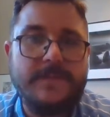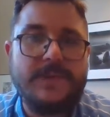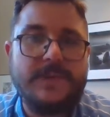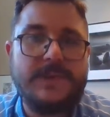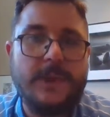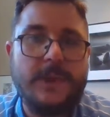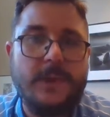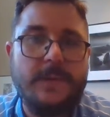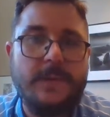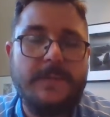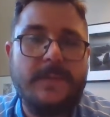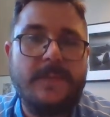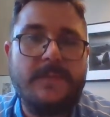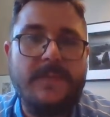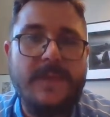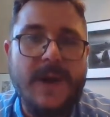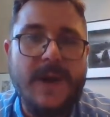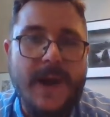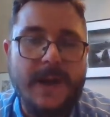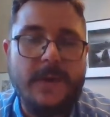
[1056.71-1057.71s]
So
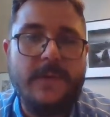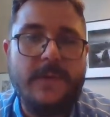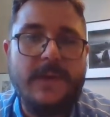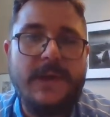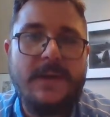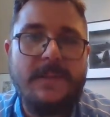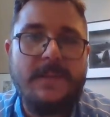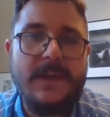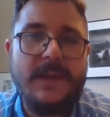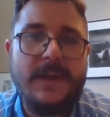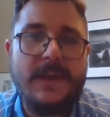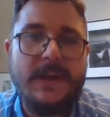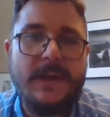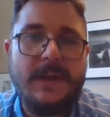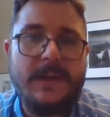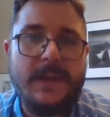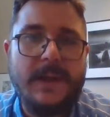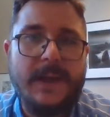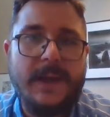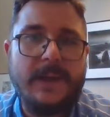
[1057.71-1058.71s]
not going to
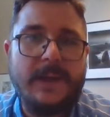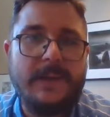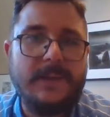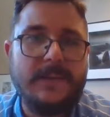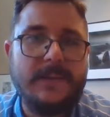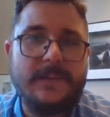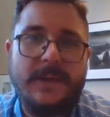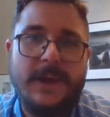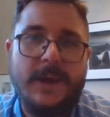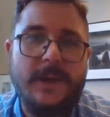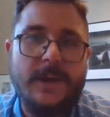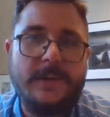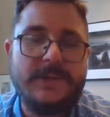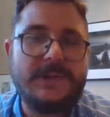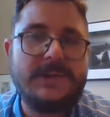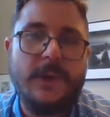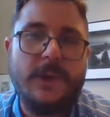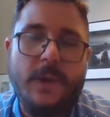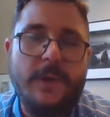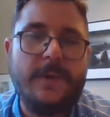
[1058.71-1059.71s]
be like,
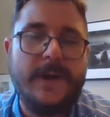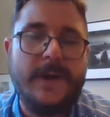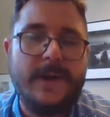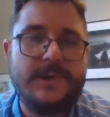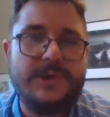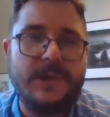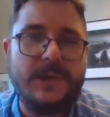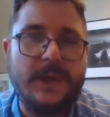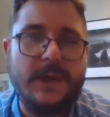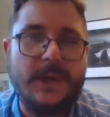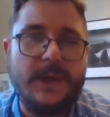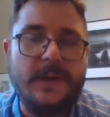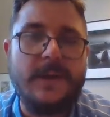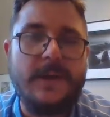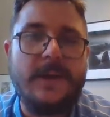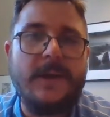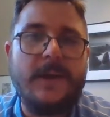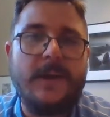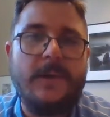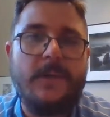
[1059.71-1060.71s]
soul crushing here.
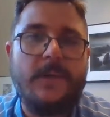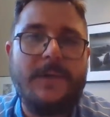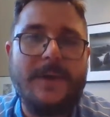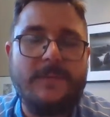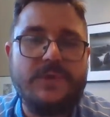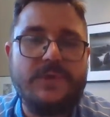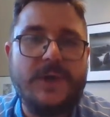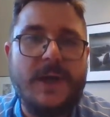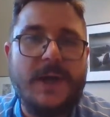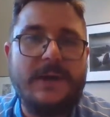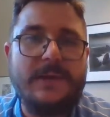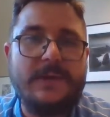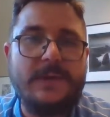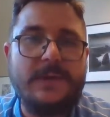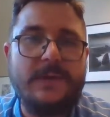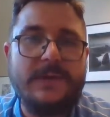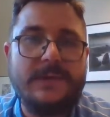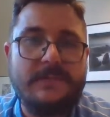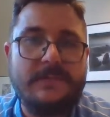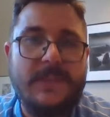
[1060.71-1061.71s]
What I'm trying to
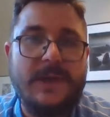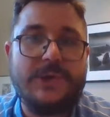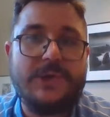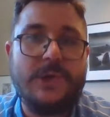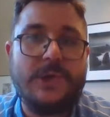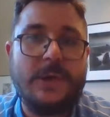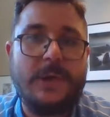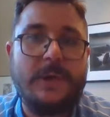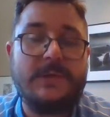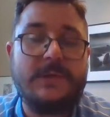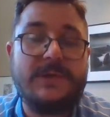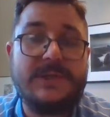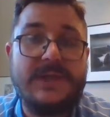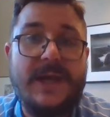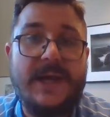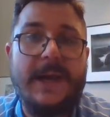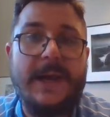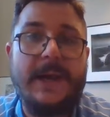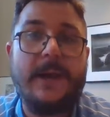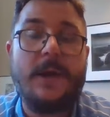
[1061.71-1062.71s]
do is make sure that you
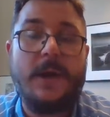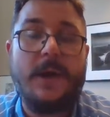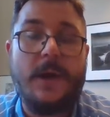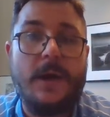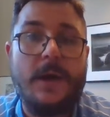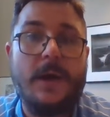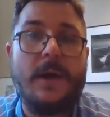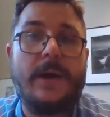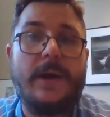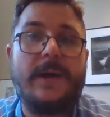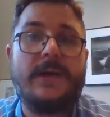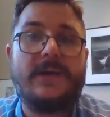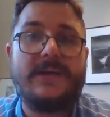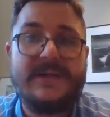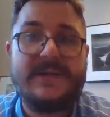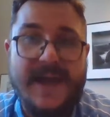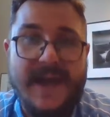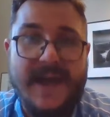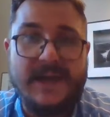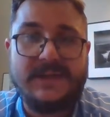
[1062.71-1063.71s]
stay on
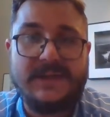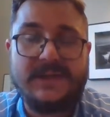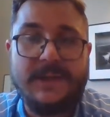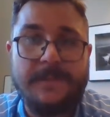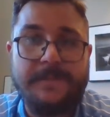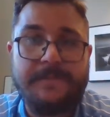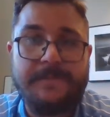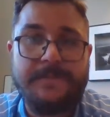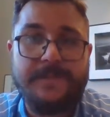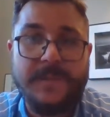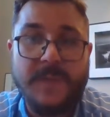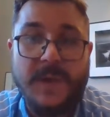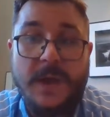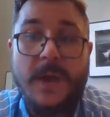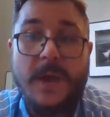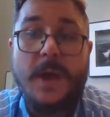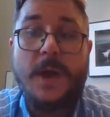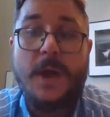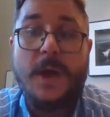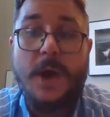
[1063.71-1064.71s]
task.
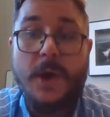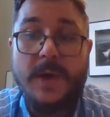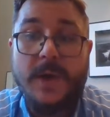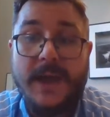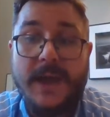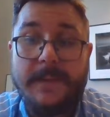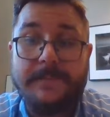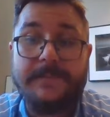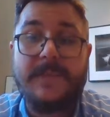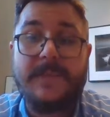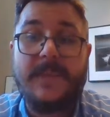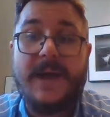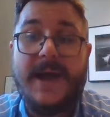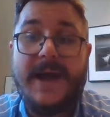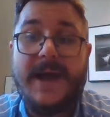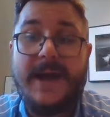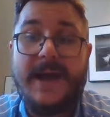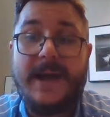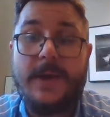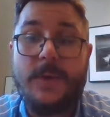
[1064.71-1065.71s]
Okay,
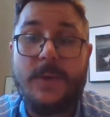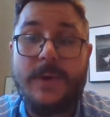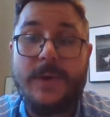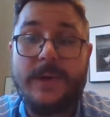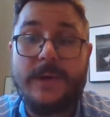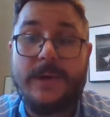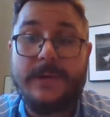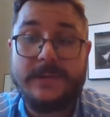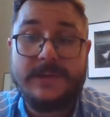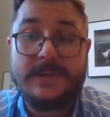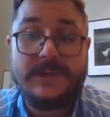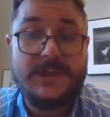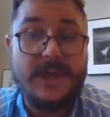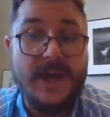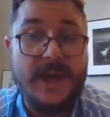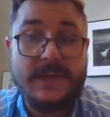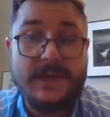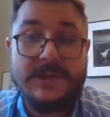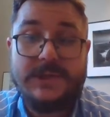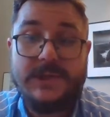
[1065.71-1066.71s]
I will
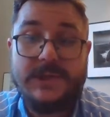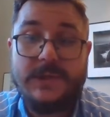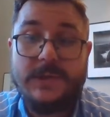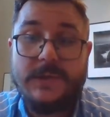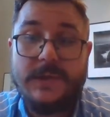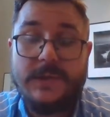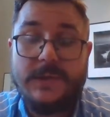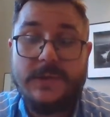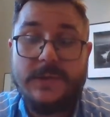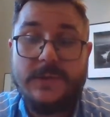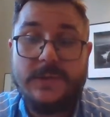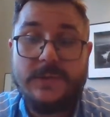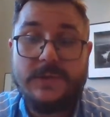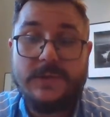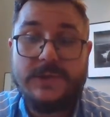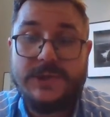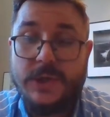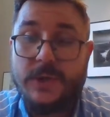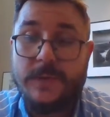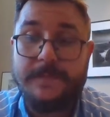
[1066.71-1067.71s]
talk to you
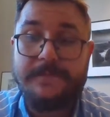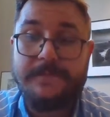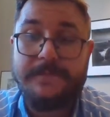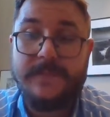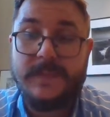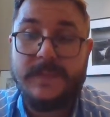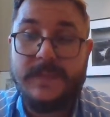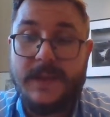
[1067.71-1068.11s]
soon.